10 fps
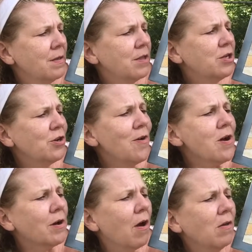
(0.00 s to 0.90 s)
"The
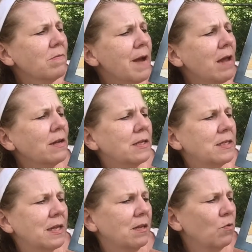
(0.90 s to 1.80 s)
dark all around us,"
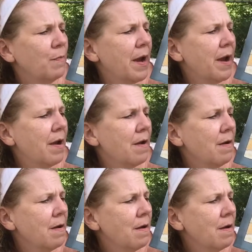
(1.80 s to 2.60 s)
said Little Bear.